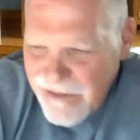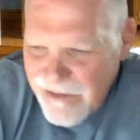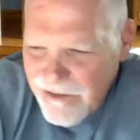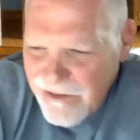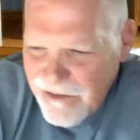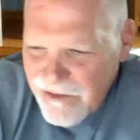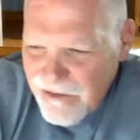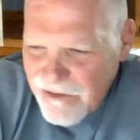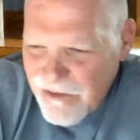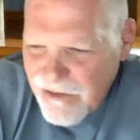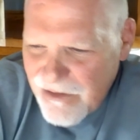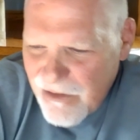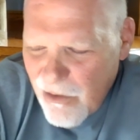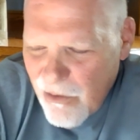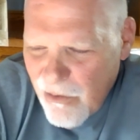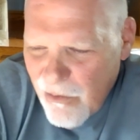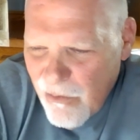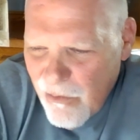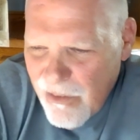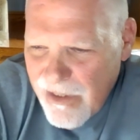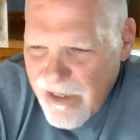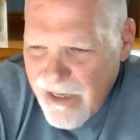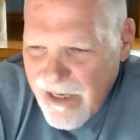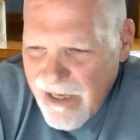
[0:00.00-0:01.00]

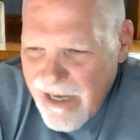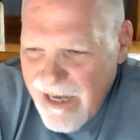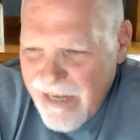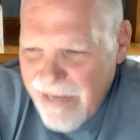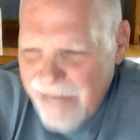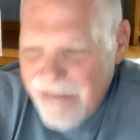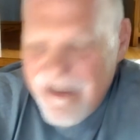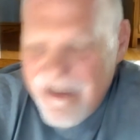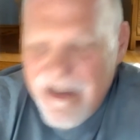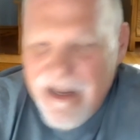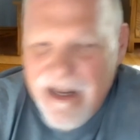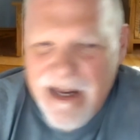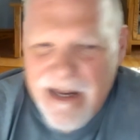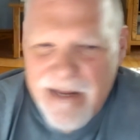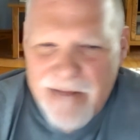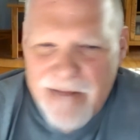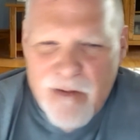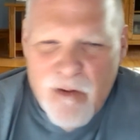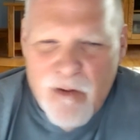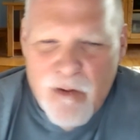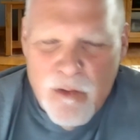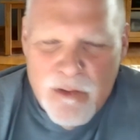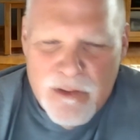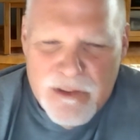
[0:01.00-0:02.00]
so I've
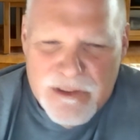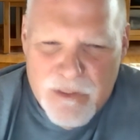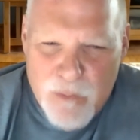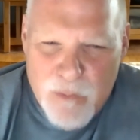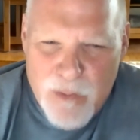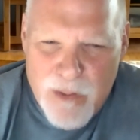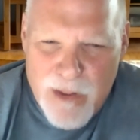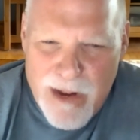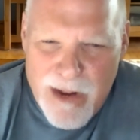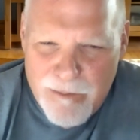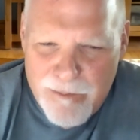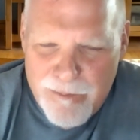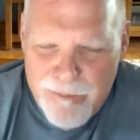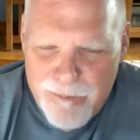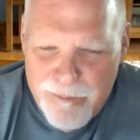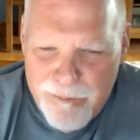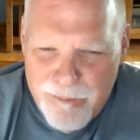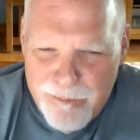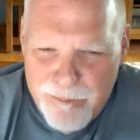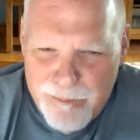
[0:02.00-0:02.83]
always, while